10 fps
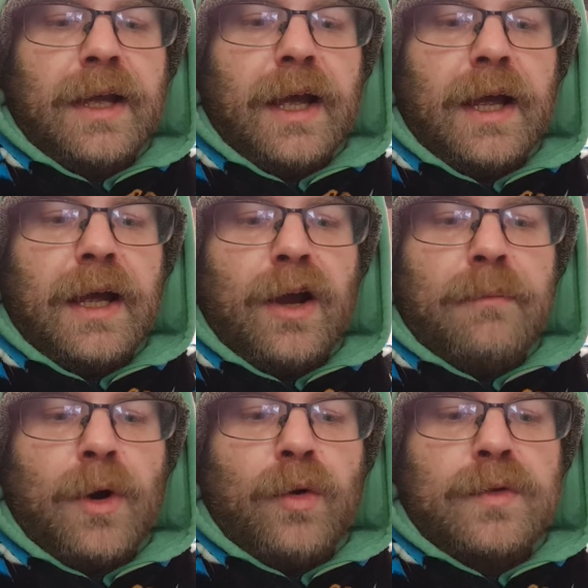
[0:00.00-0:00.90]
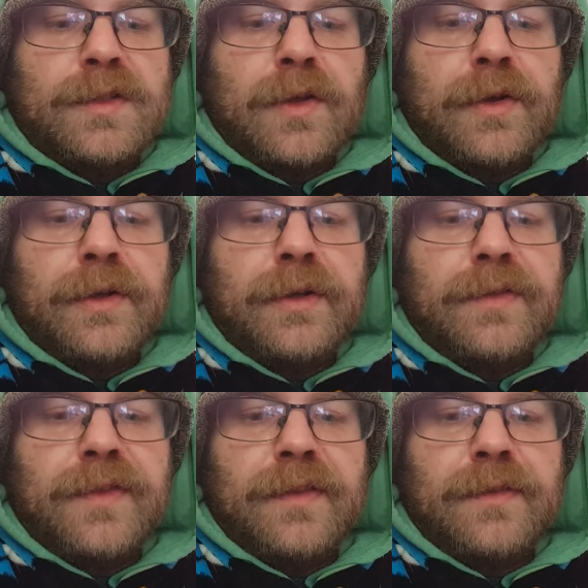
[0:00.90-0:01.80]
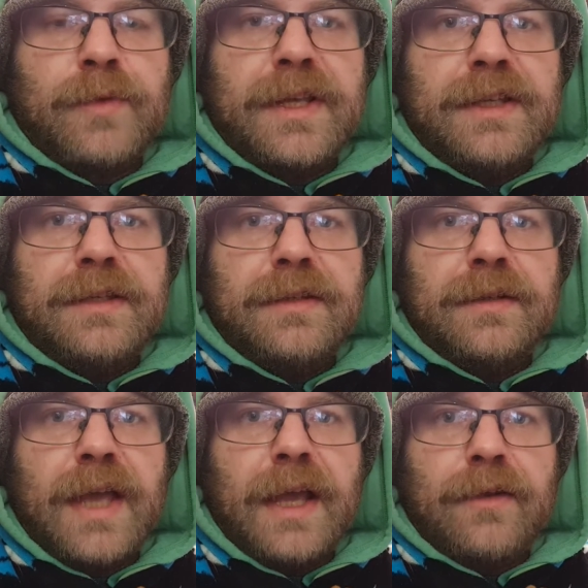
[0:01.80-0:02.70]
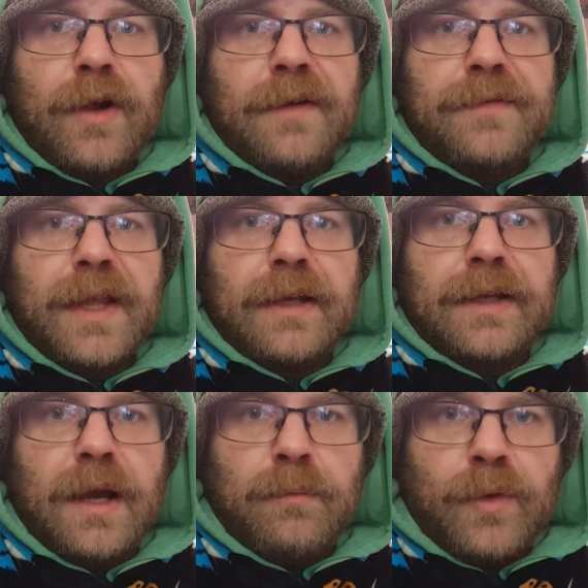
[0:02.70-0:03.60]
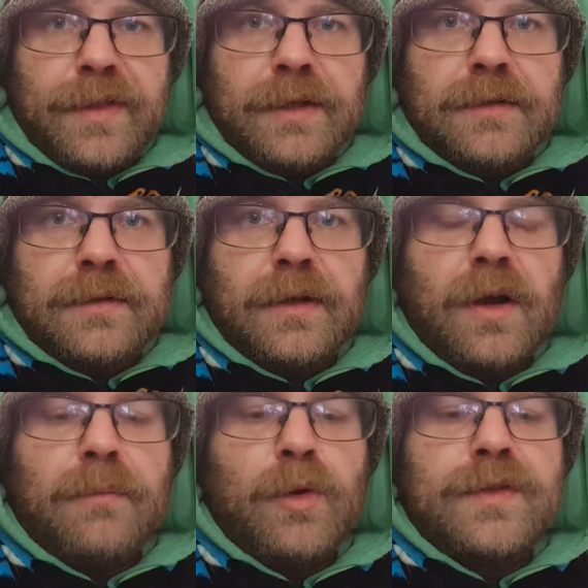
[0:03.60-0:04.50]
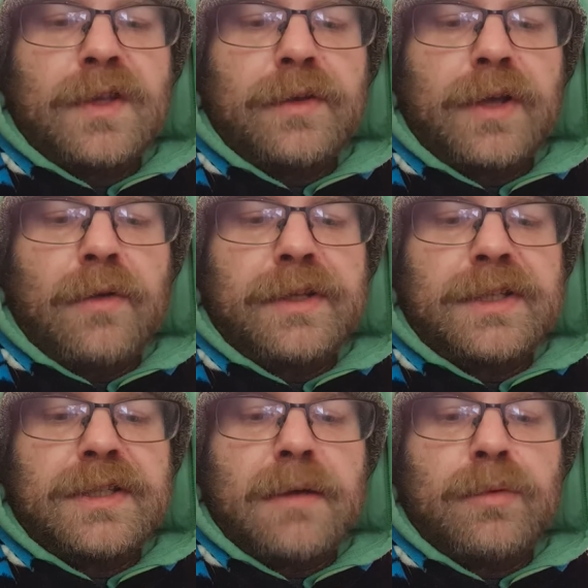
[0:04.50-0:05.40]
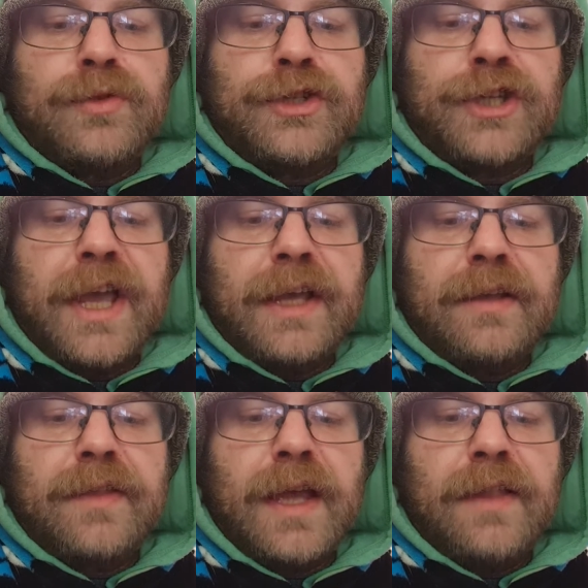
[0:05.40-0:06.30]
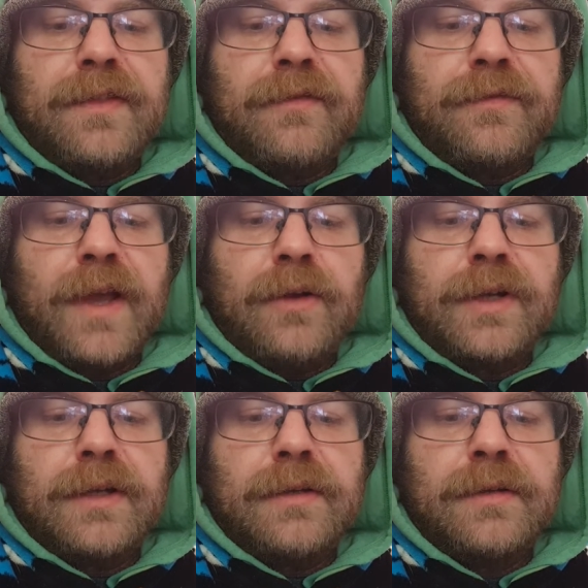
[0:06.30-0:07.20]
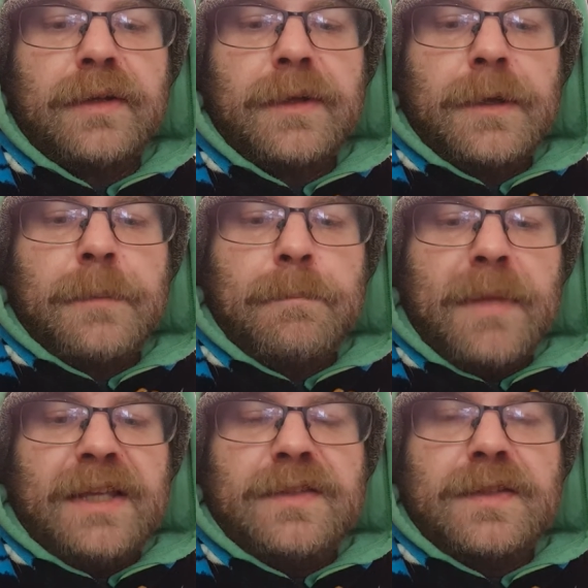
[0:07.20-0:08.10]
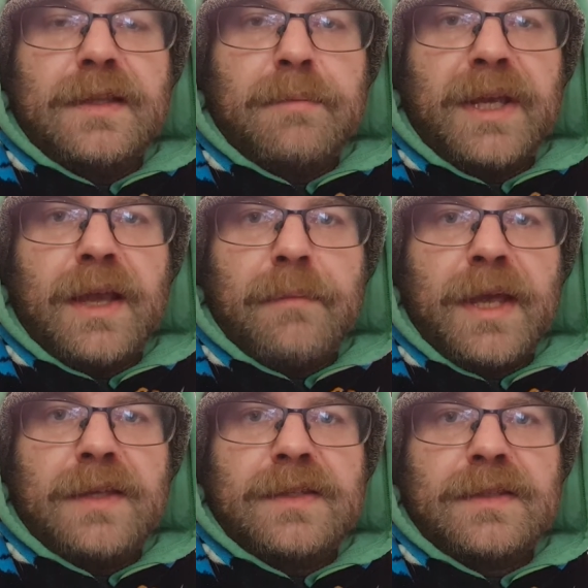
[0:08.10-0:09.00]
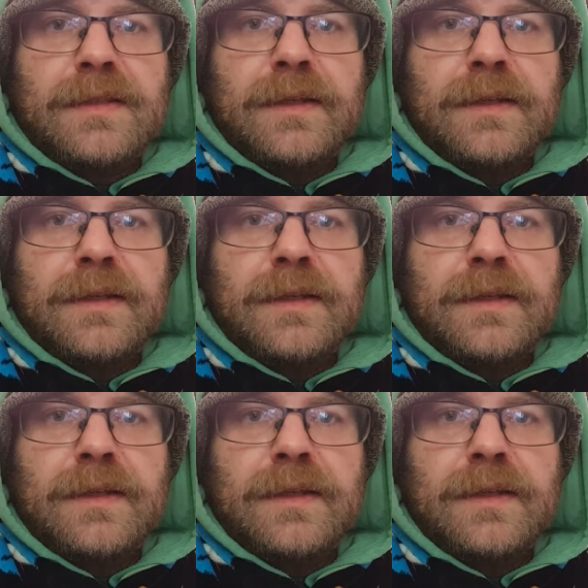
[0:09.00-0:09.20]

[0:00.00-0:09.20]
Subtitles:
I'm also, the 3 aircraft that come with it, I'm also going to double check that the Falcon meets the BMS